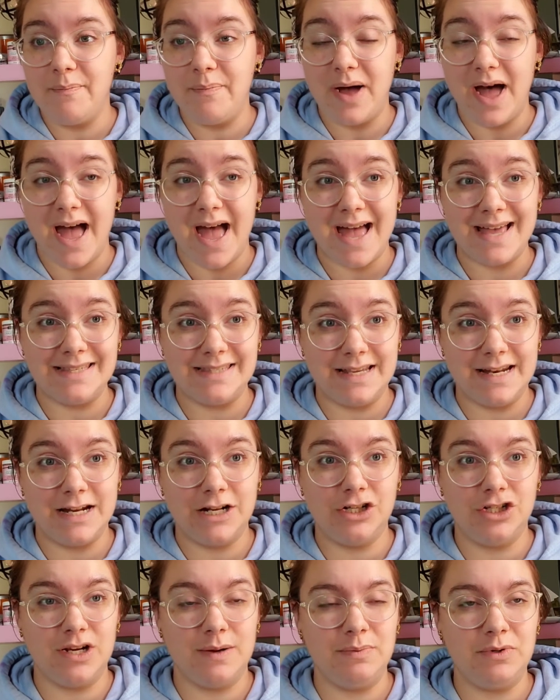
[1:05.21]
as an
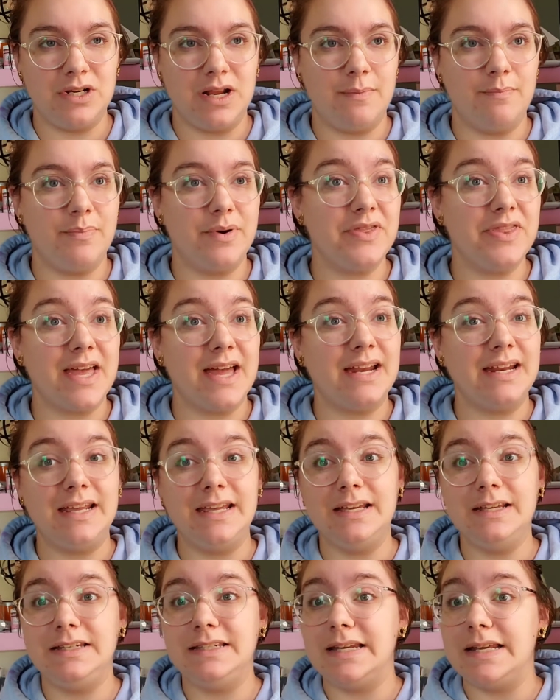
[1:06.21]
Egyptian, but that
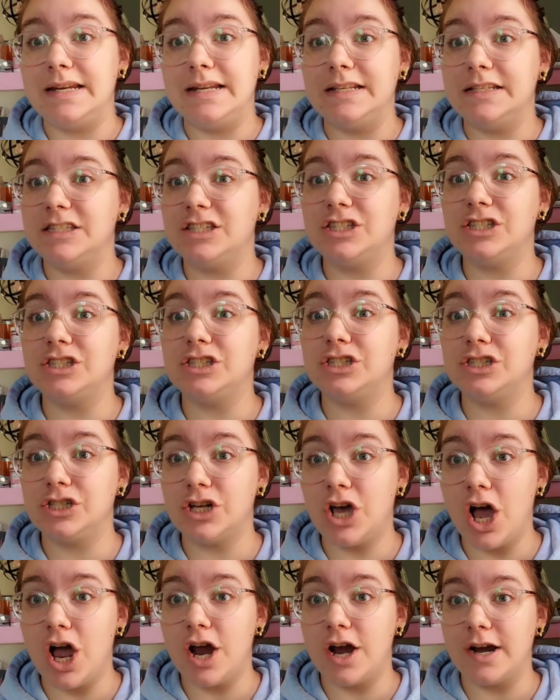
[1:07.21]
he didn't
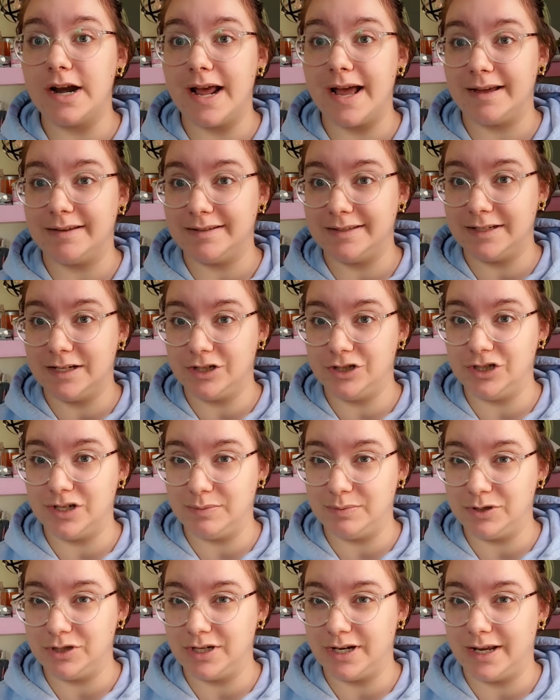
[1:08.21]
start as an
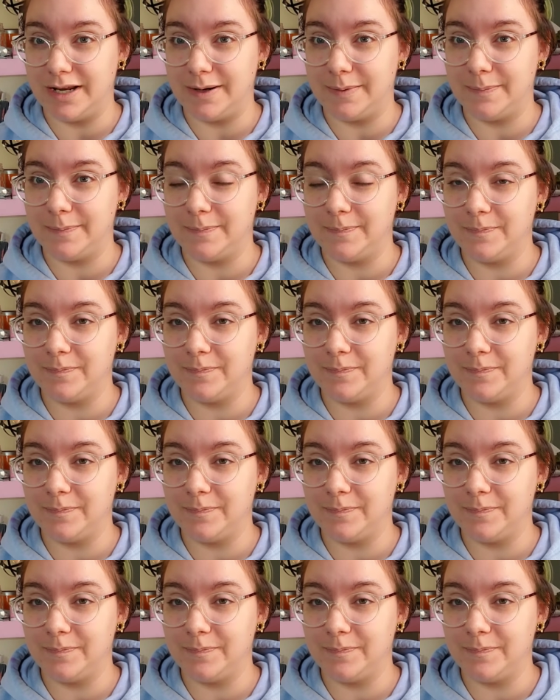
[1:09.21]
Egyptian.